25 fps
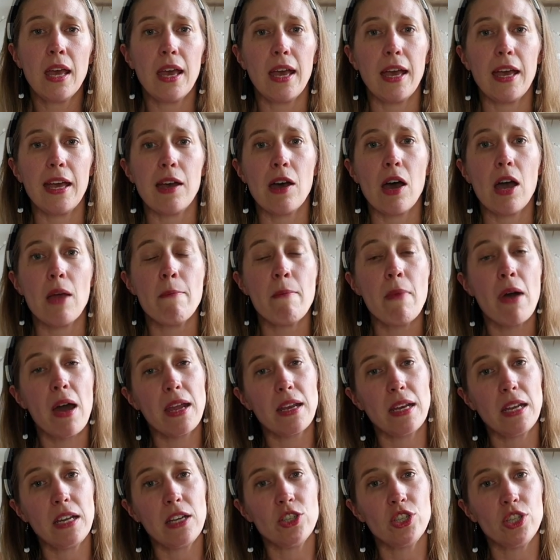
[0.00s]
I
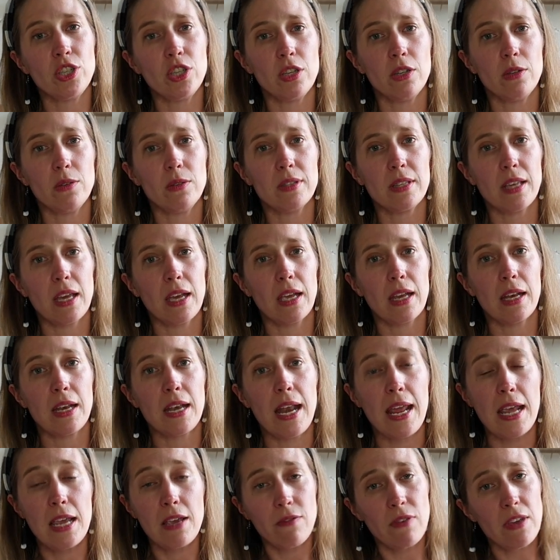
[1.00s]
might need to use like a
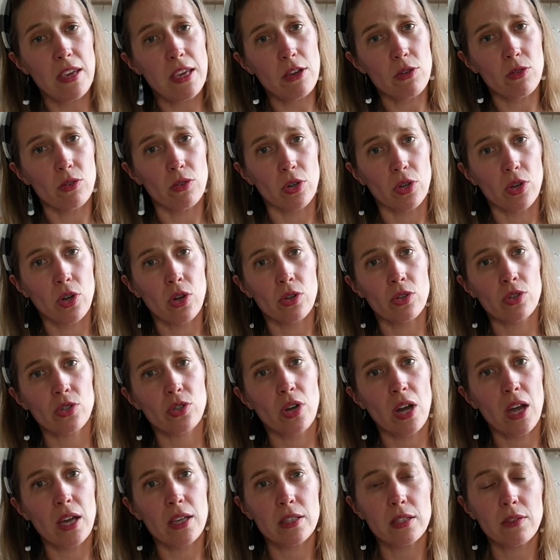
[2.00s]
navy or a
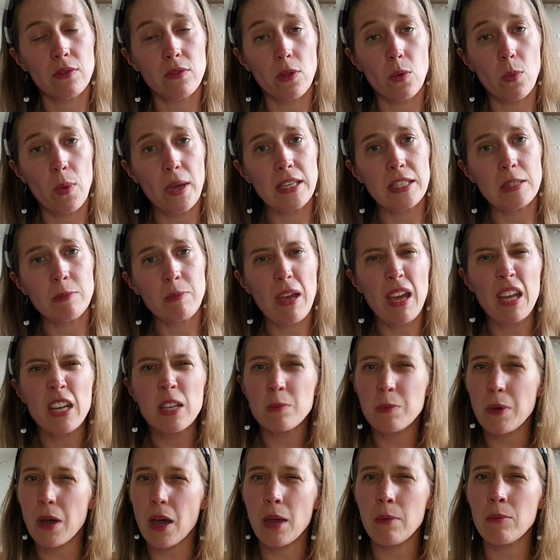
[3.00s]
contrast for the
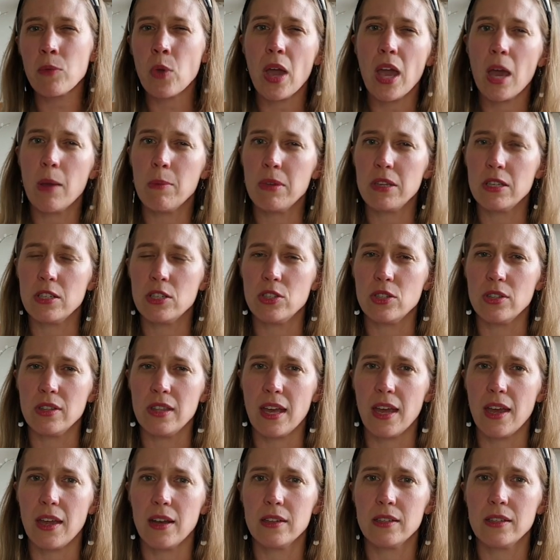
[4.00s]
waistband, but I'm quite happy to do
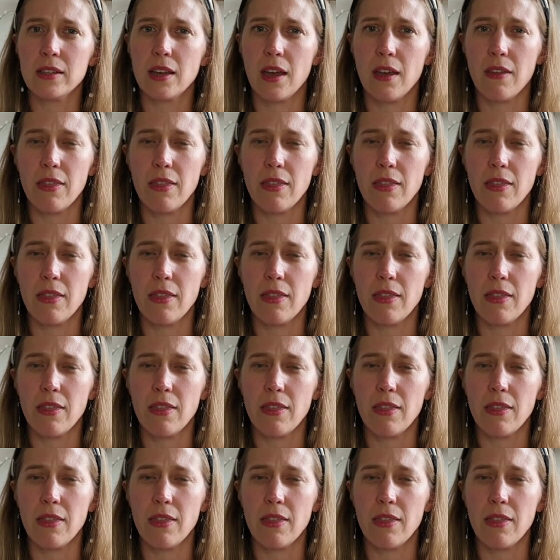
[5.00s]
that.